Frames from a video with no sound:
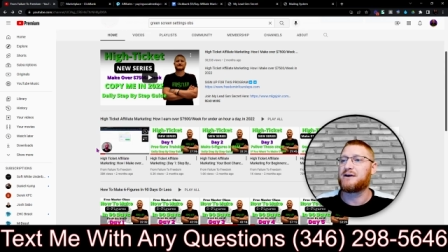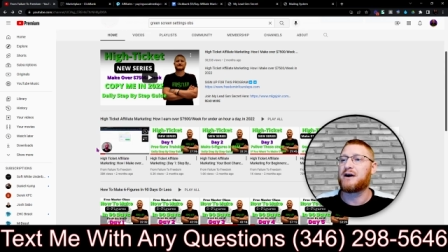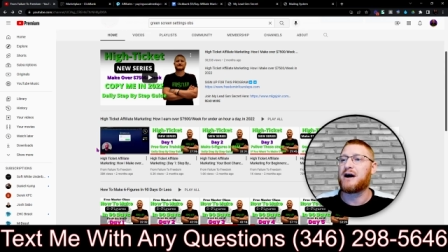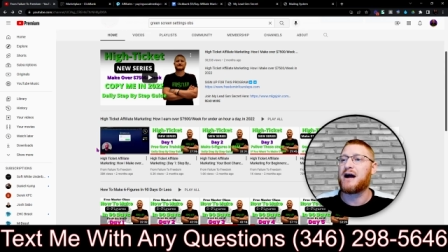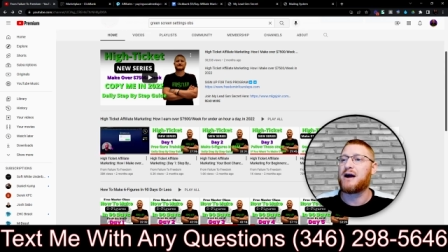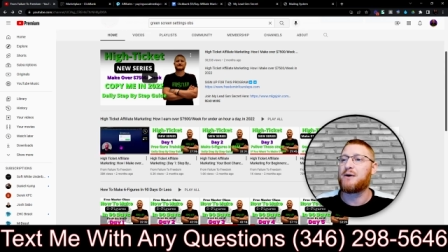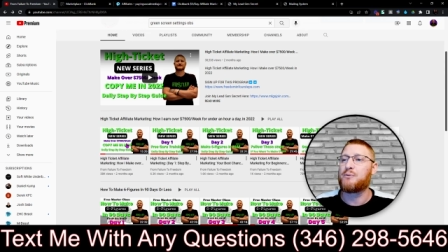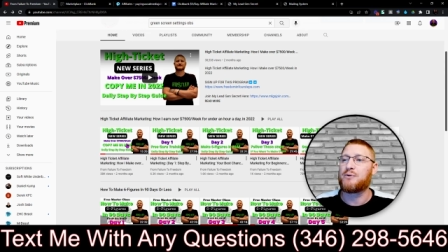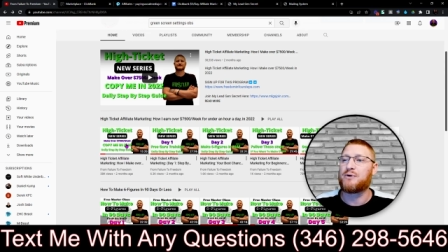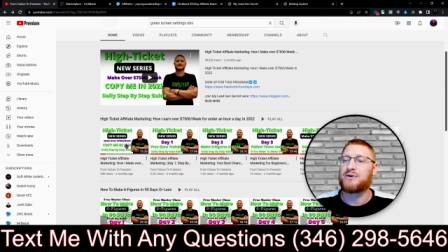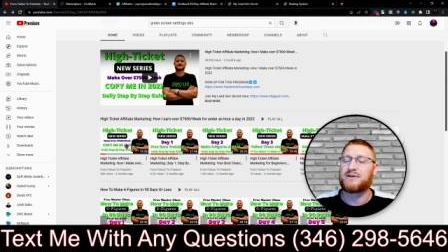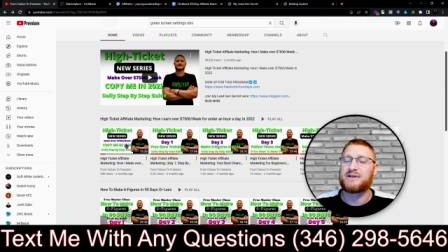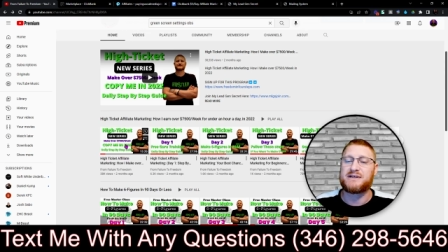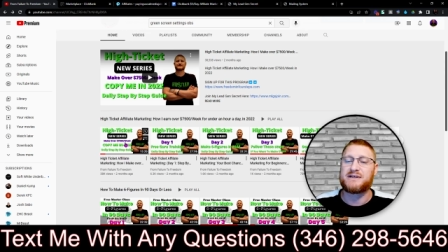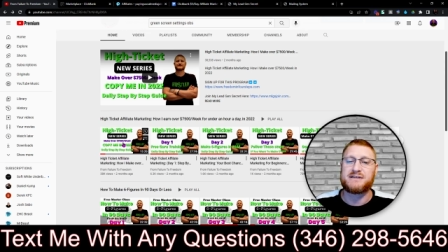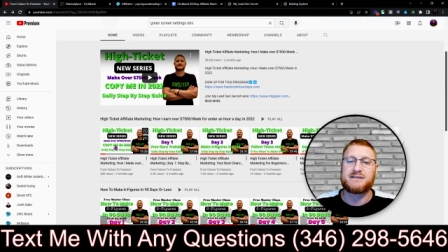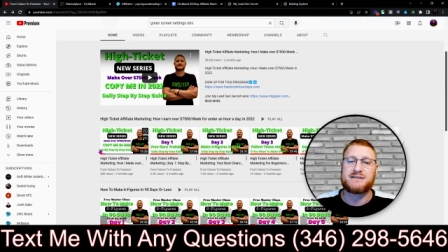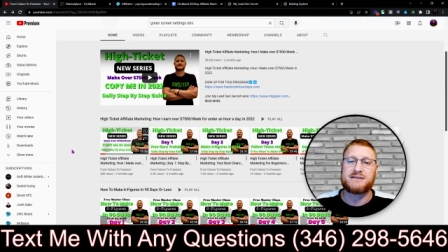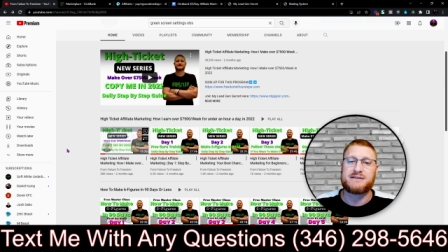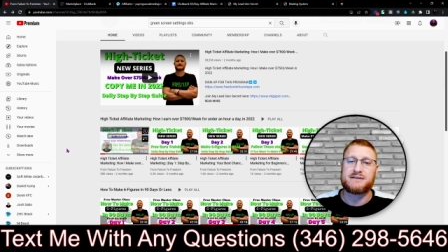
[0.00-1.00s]
I work
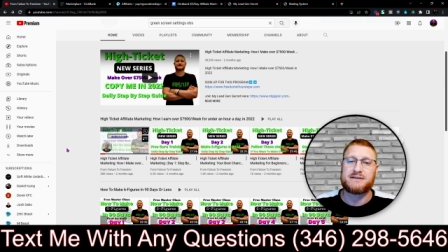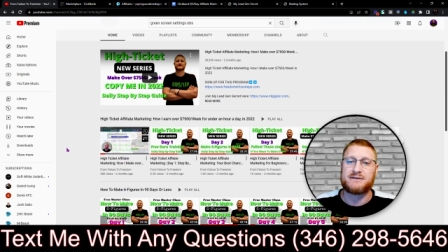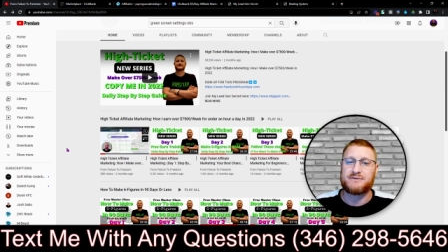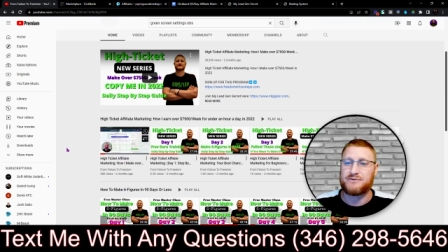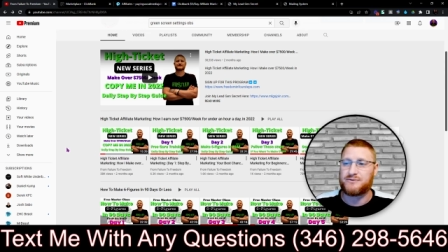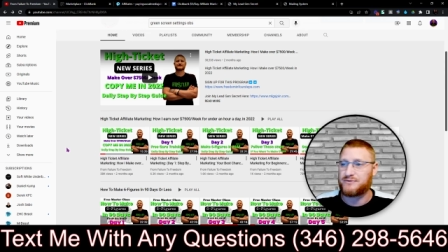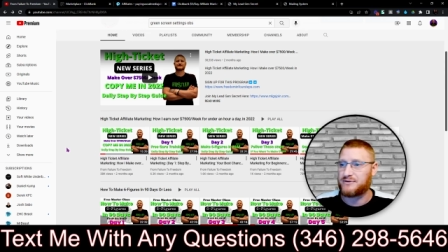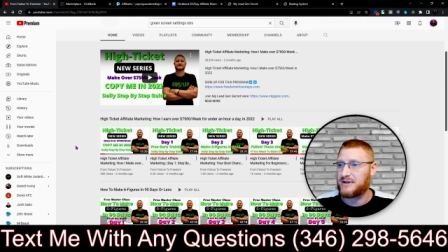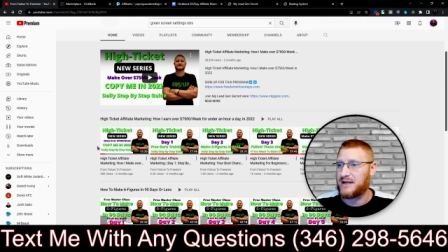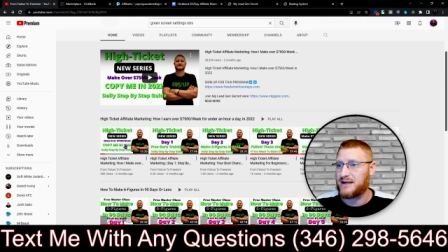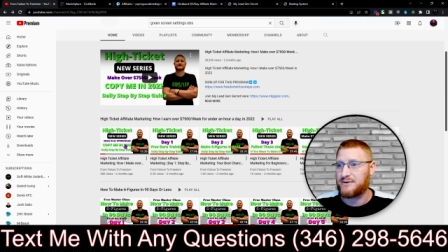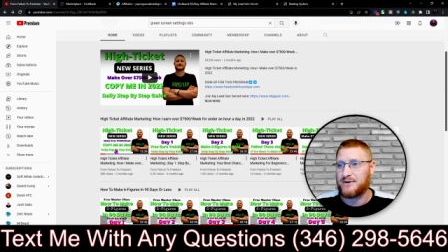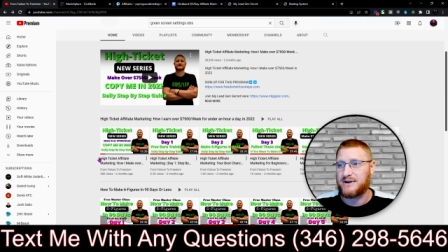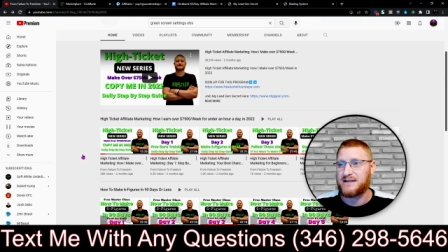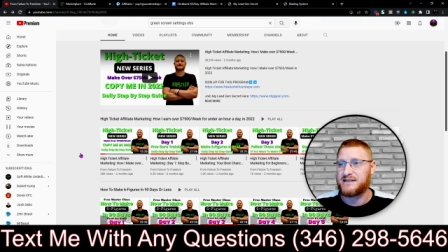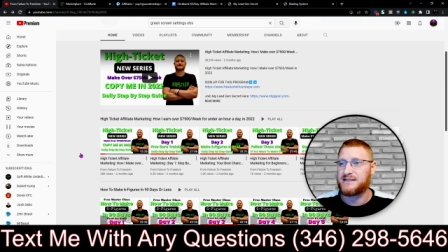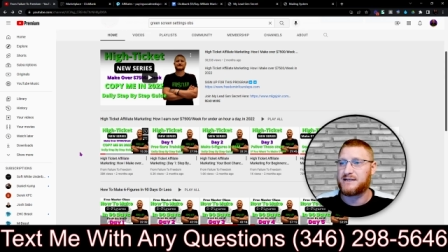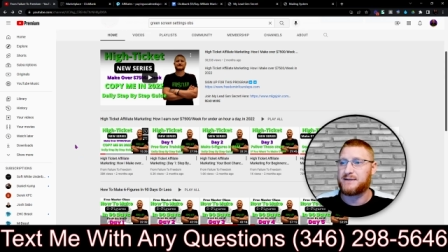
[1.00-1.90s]
this like crazy.